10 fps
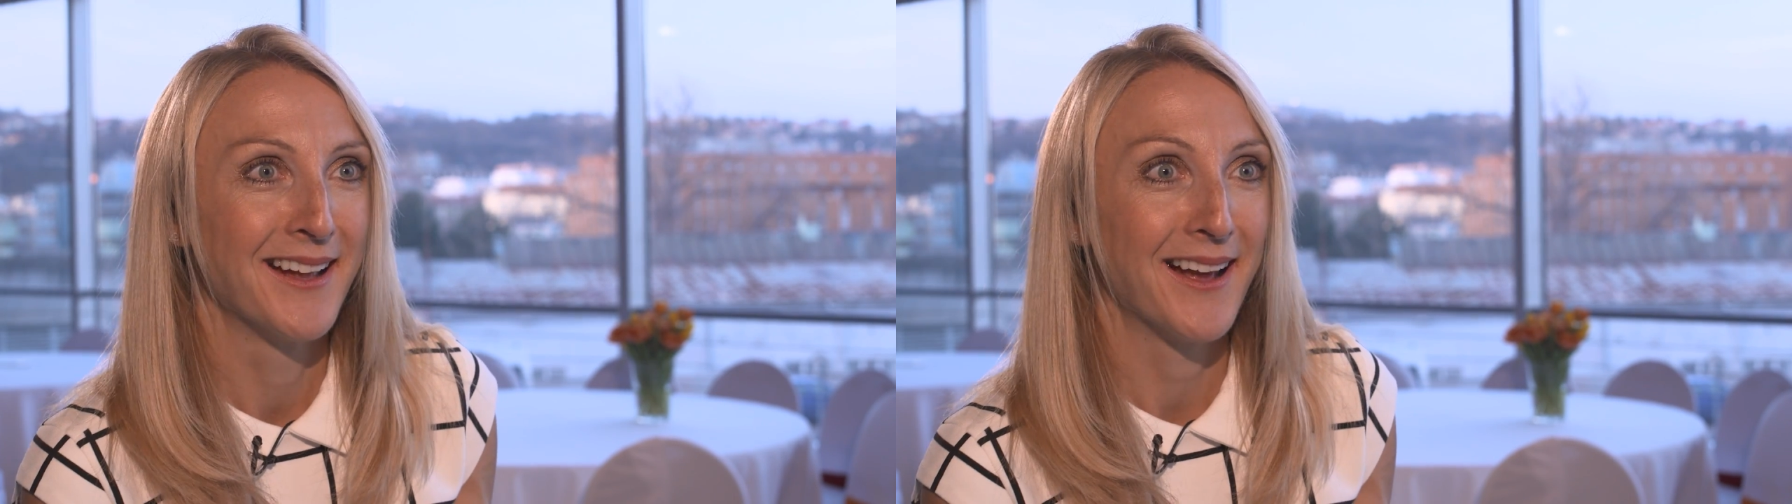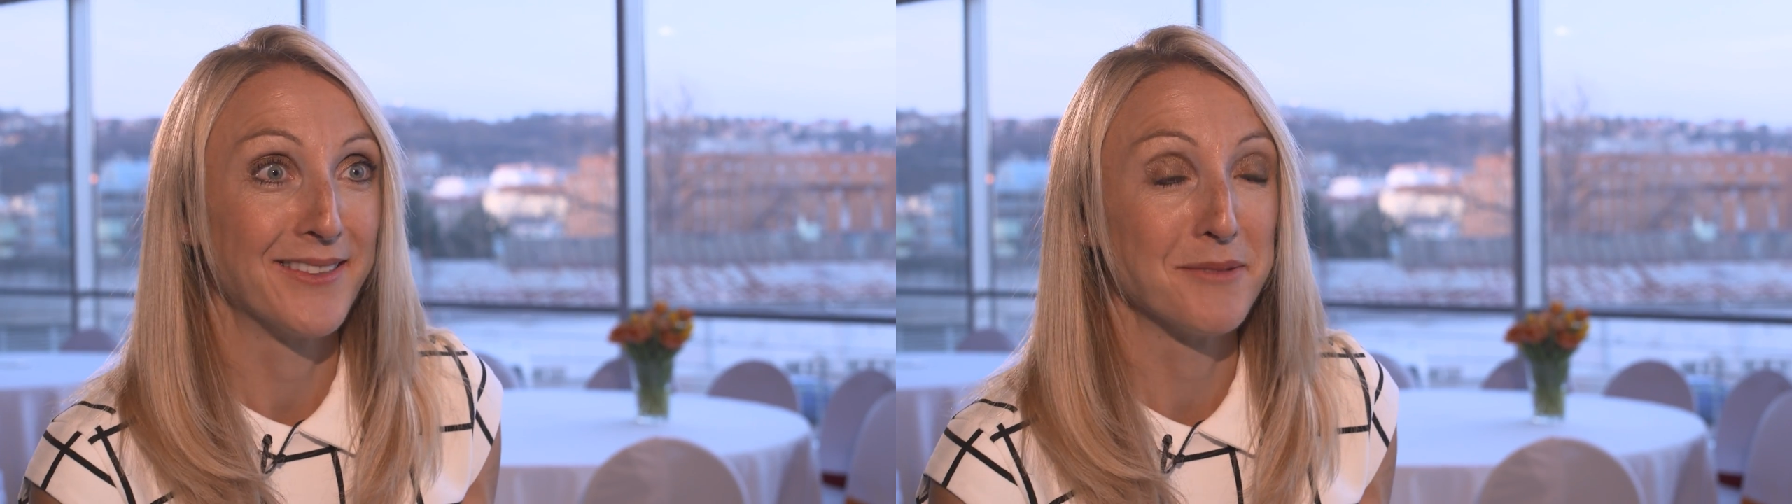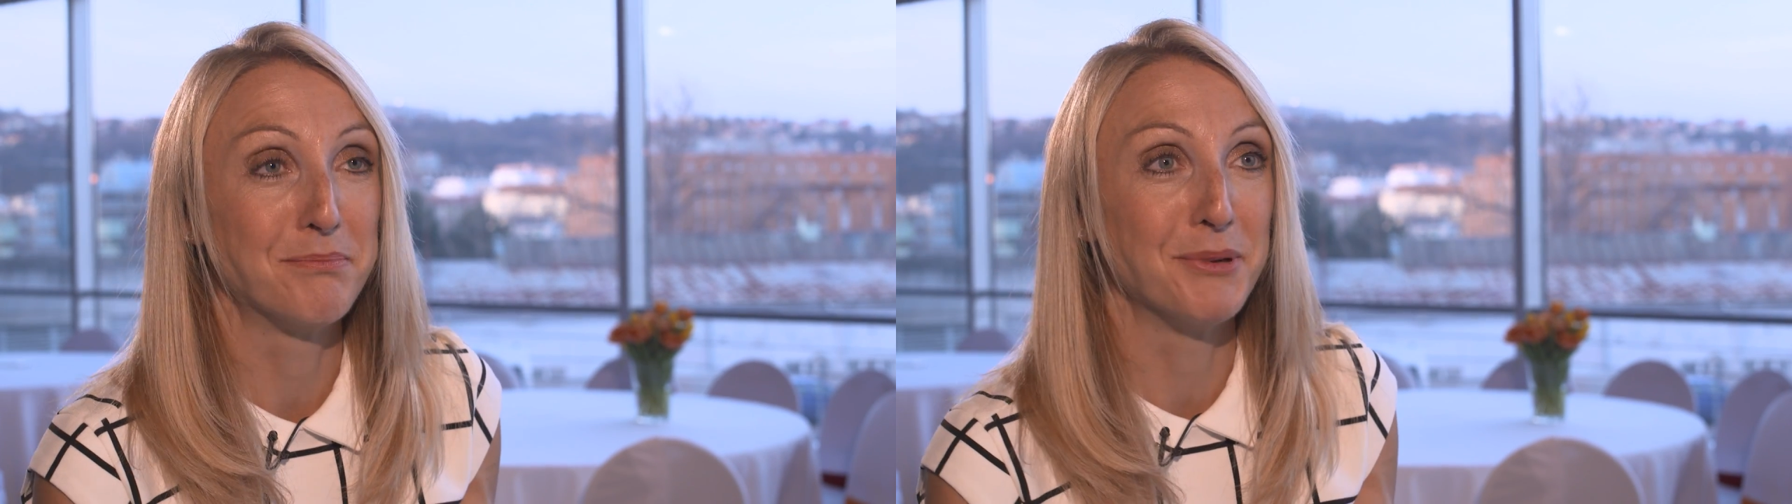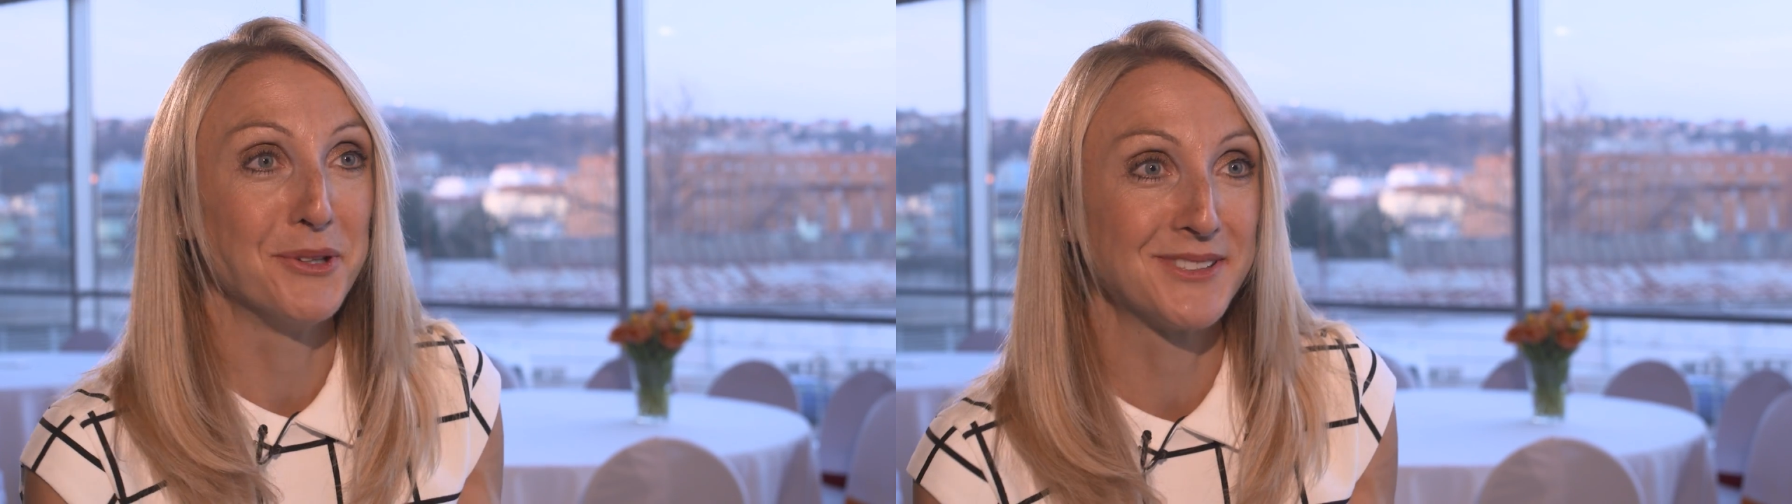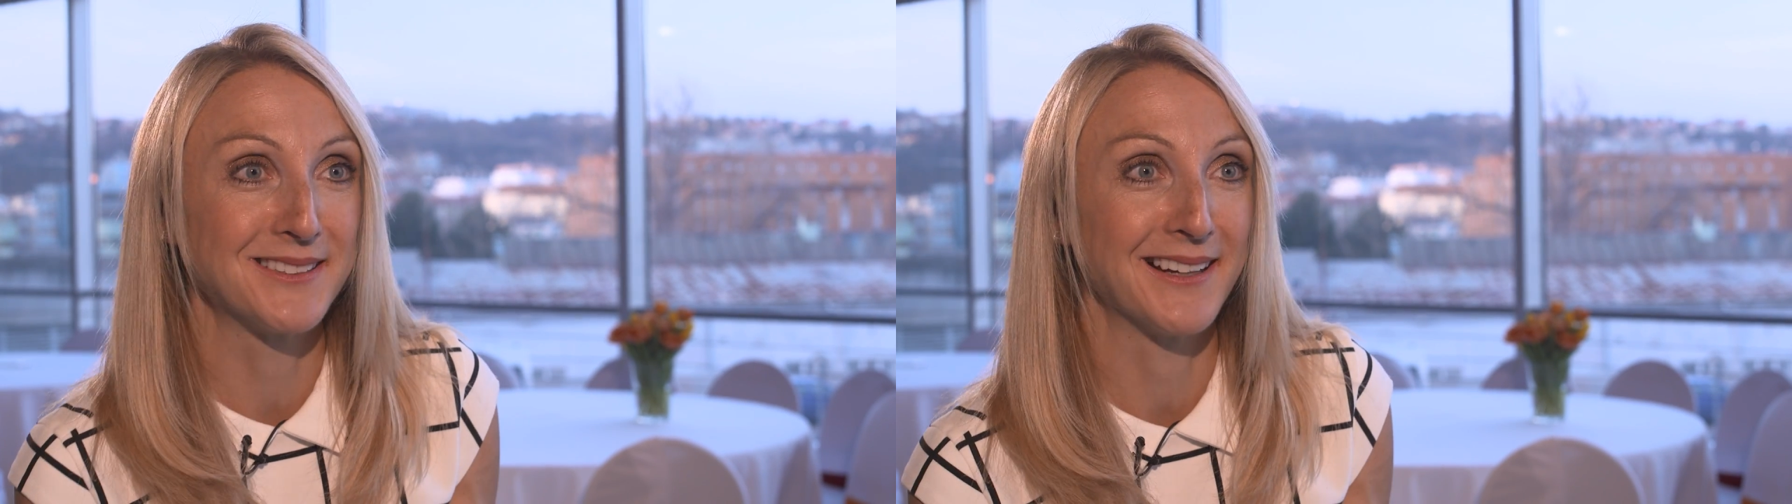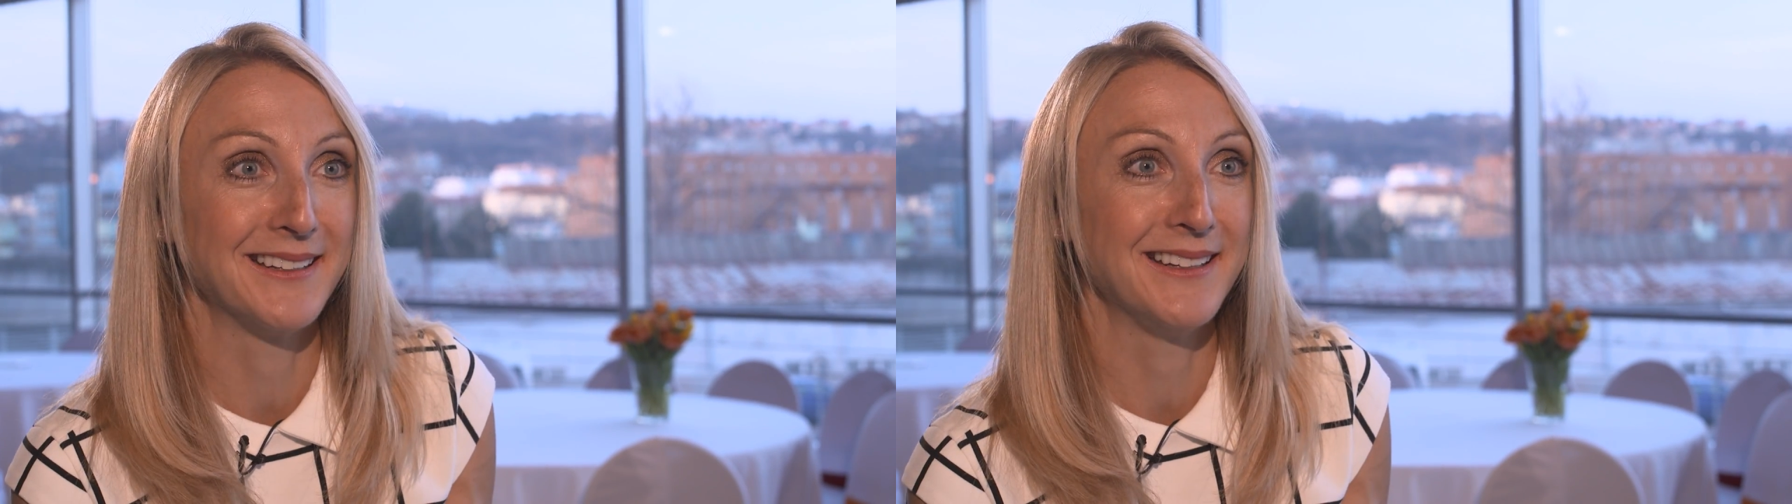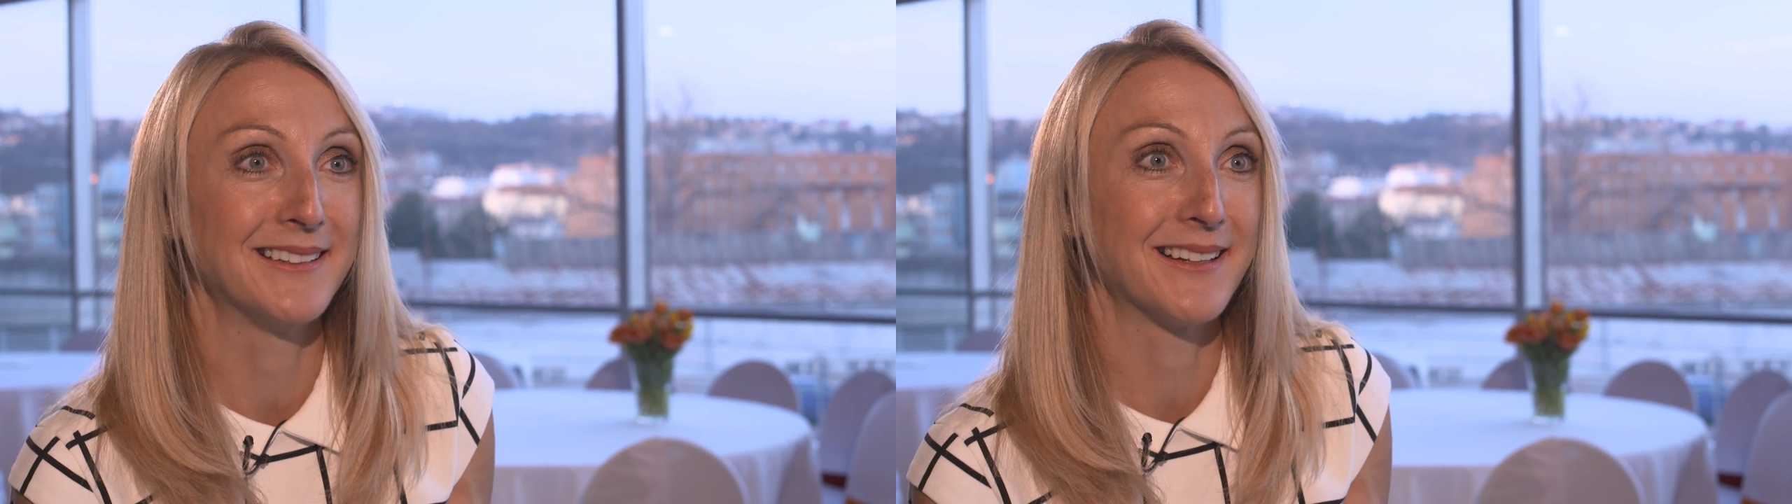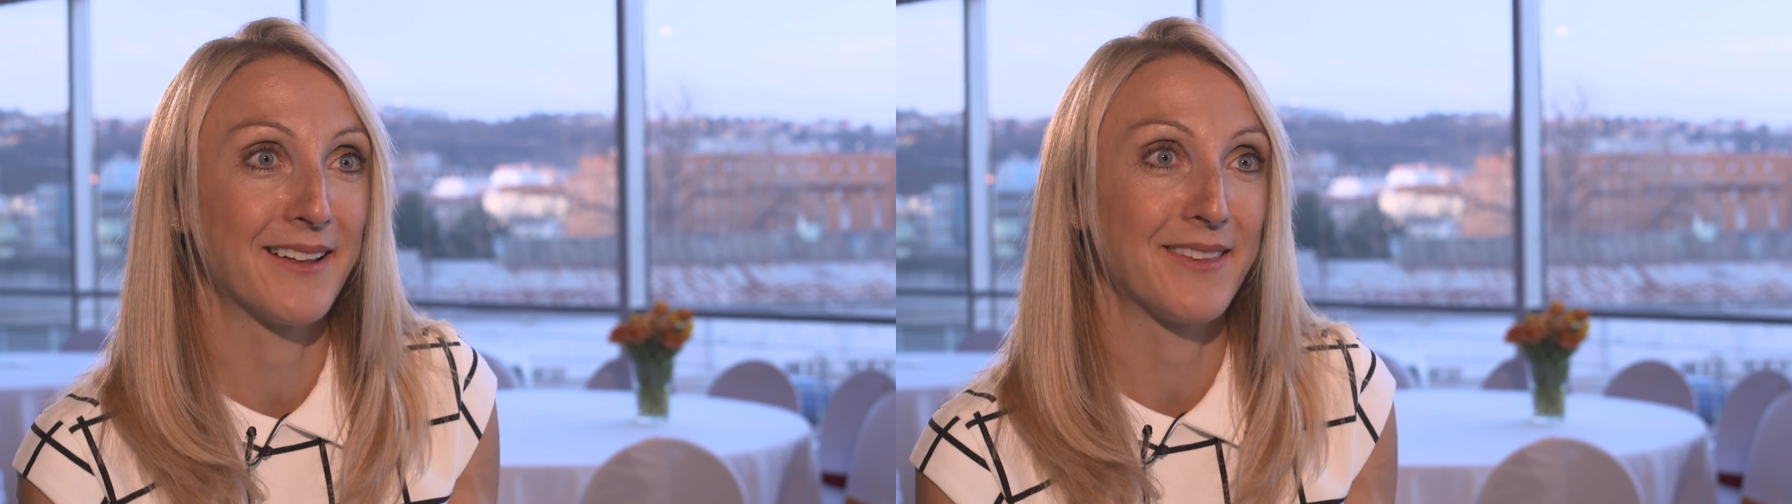and the boost that I
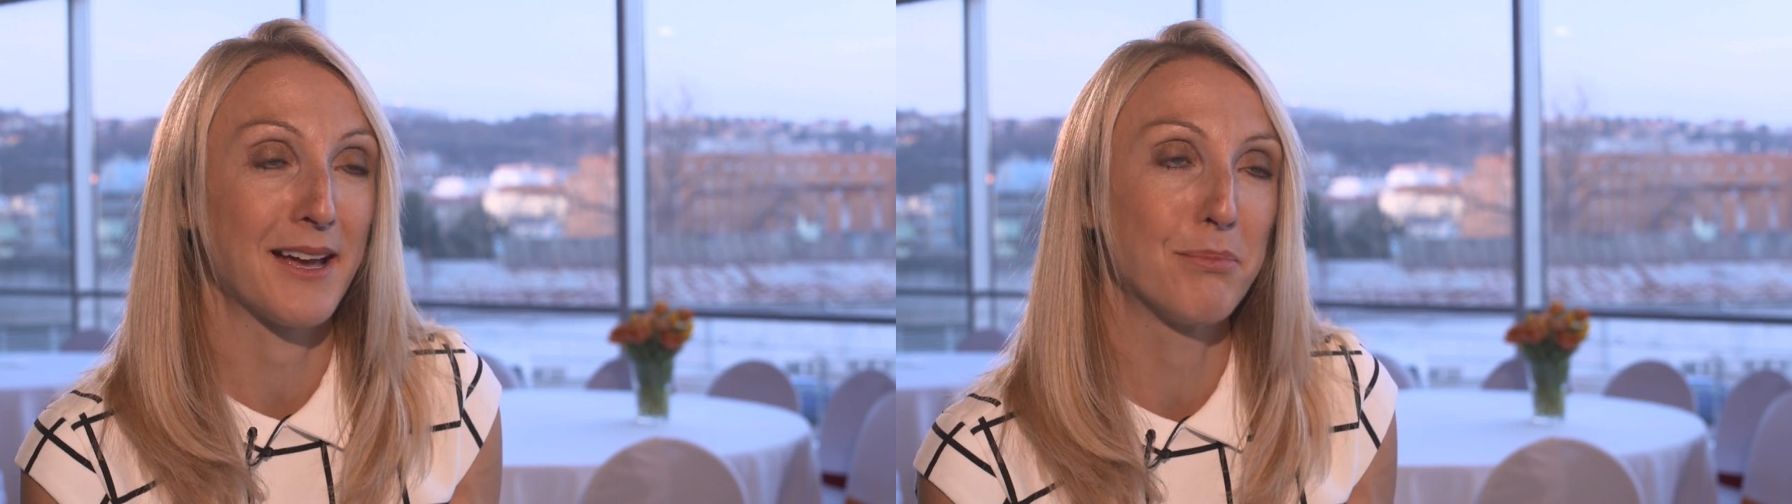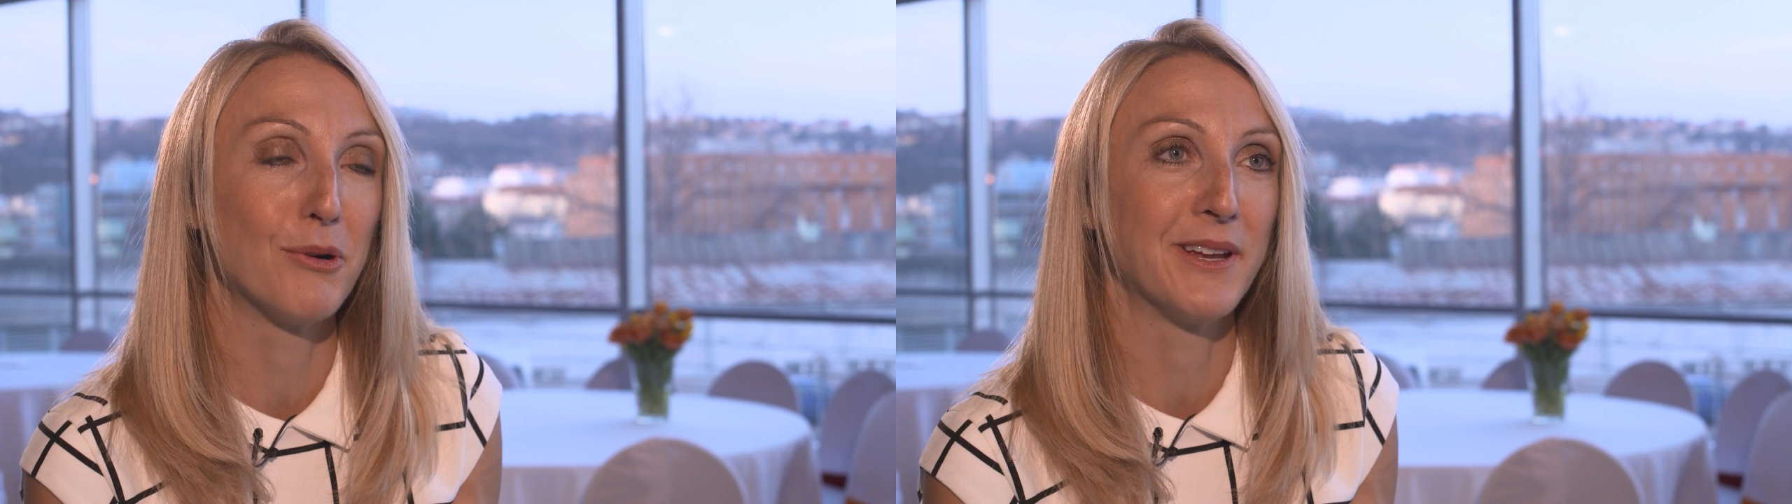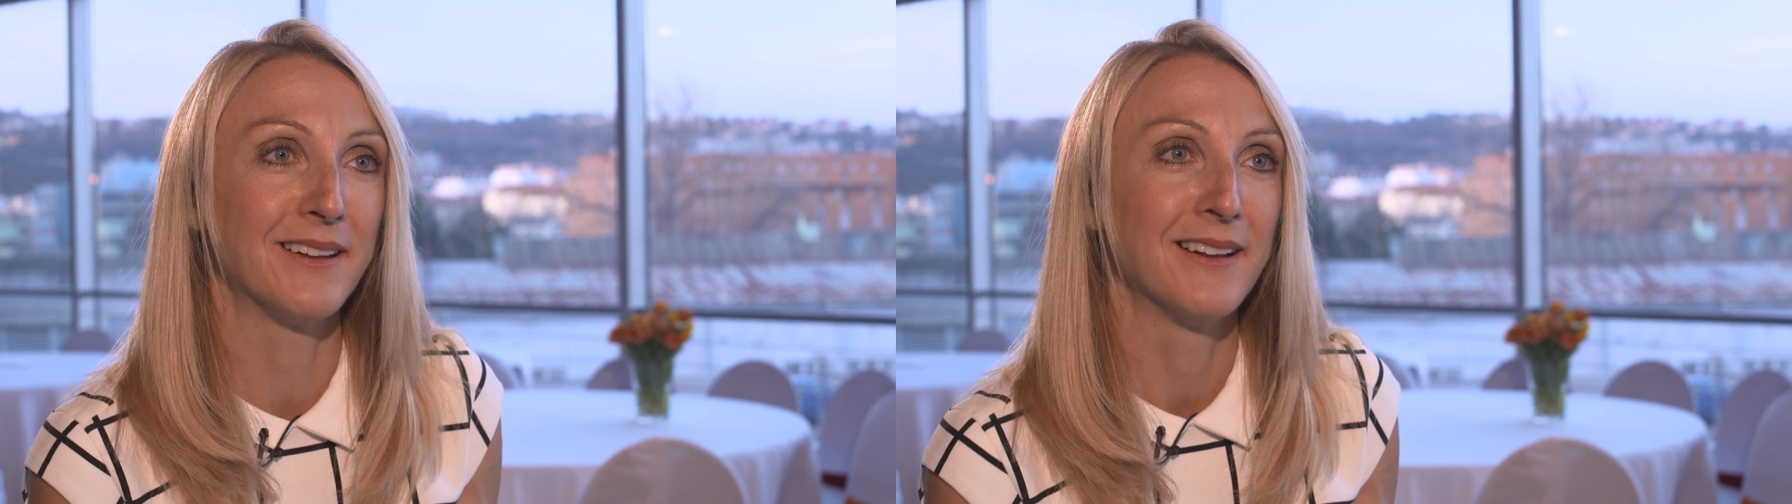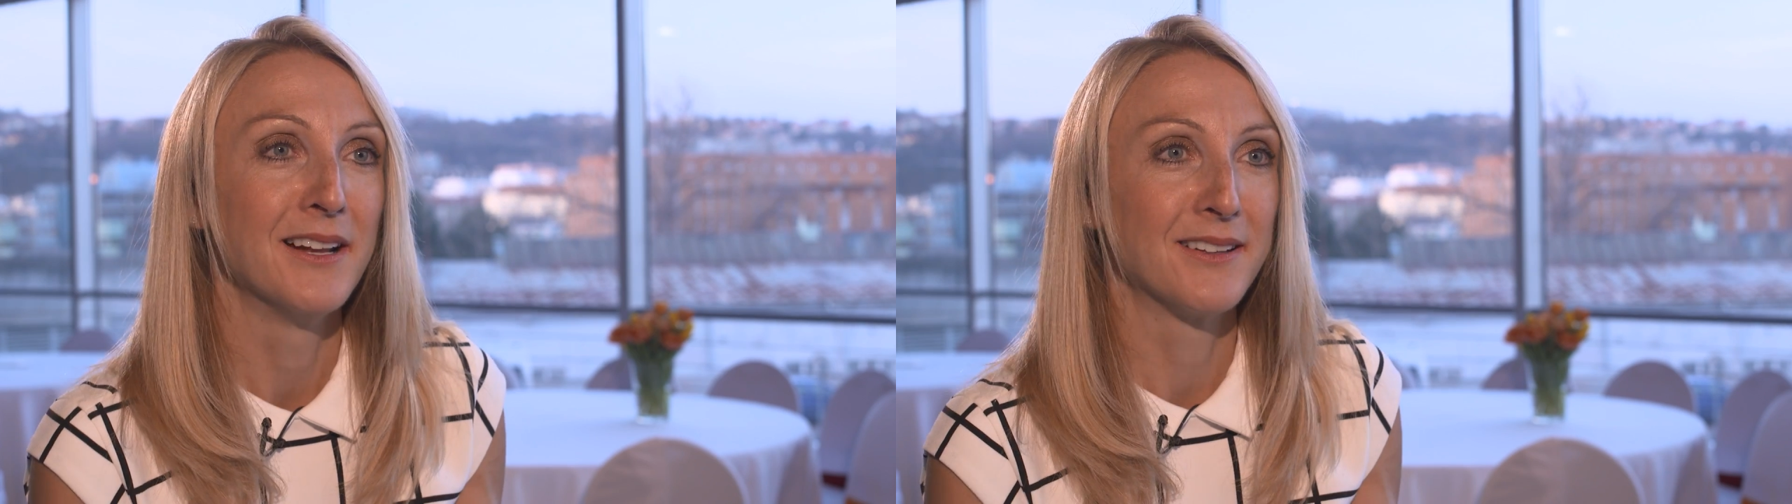needed at that point